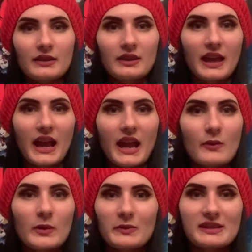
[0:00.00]
that
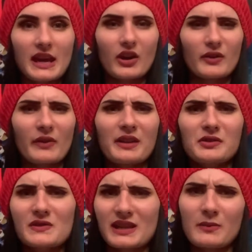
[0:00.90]
we would take our
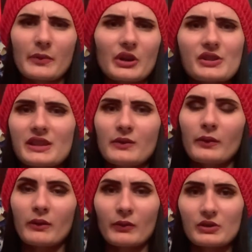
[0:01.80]
finals in person for
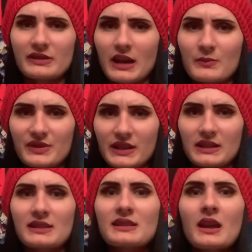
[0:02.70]
the first time
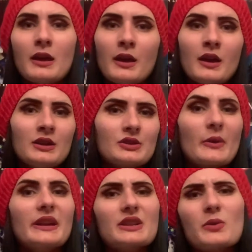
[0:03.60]
since
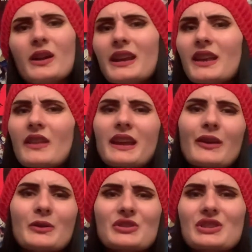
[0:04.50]
2020. Like, it
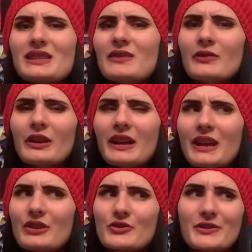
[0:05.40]
was just a very
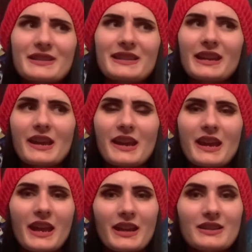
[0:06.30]
interesting
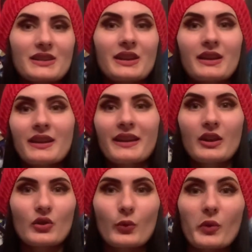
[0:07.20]
and
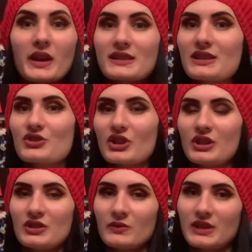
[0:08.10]
crazy
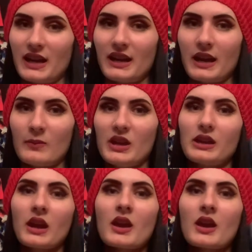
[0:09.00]
change of dynamic,